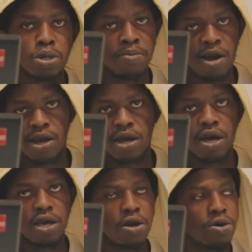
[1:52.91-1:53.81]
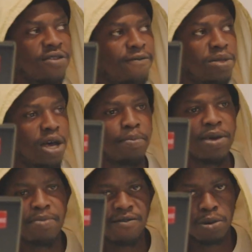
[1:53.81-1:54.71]
America, There are
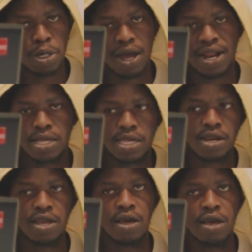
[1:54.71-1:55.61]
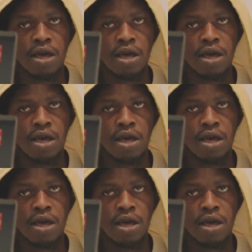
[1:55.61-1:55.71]
people from Chocolate City,